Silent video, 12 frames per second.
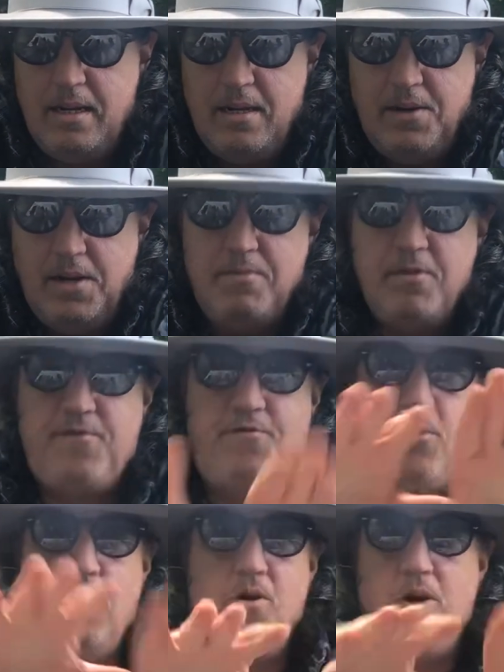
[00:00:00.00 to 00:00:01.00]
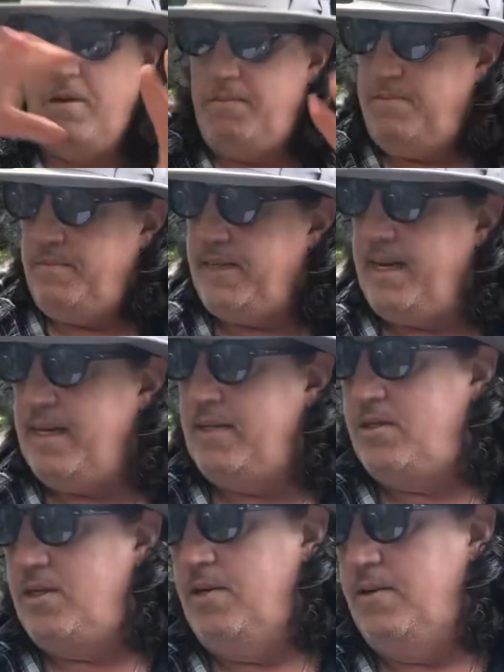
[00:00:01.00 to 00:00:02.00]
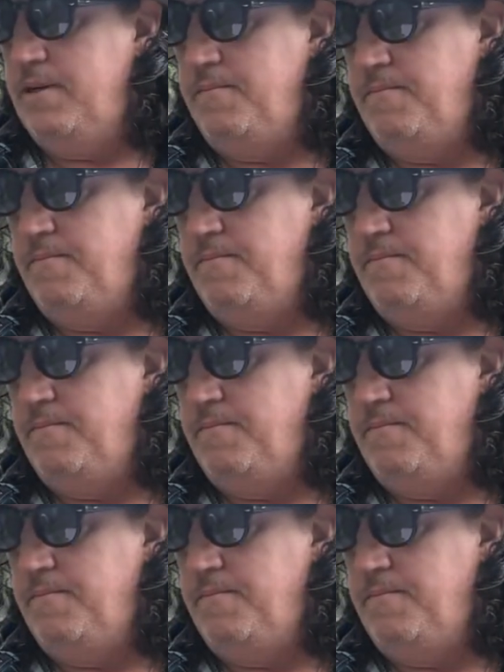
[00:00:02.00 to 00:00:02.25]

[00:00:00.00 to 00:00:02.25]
Number 4. We're getting to it.